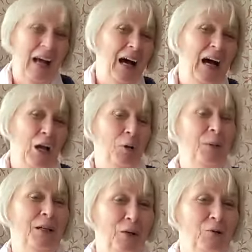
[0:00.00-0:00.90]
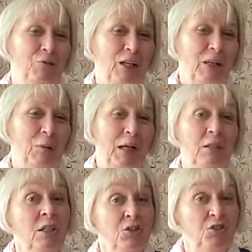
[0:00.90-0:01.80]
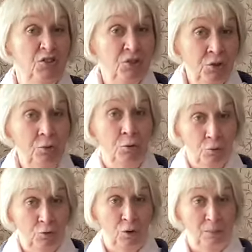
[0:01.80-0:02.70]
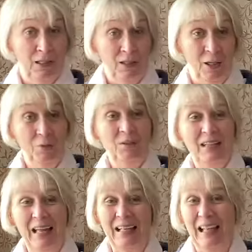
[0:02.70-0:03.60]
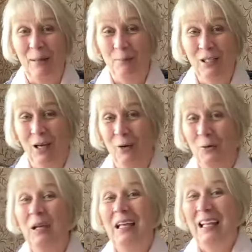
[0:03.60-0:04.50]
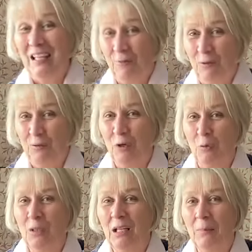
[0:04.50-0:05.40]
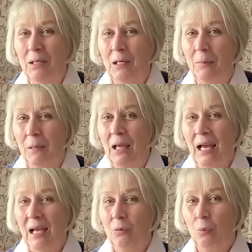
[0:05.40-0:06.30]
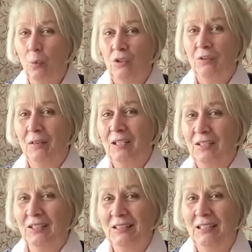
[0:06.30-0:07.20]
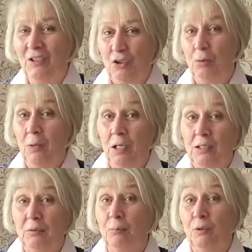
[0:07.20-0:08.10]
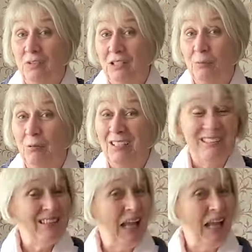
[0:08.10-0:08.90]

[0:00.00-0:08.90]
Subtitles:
I hope it goes really well. Do drop me a note and let me know if you've got one coming up, and which of these ideas you might put into practice,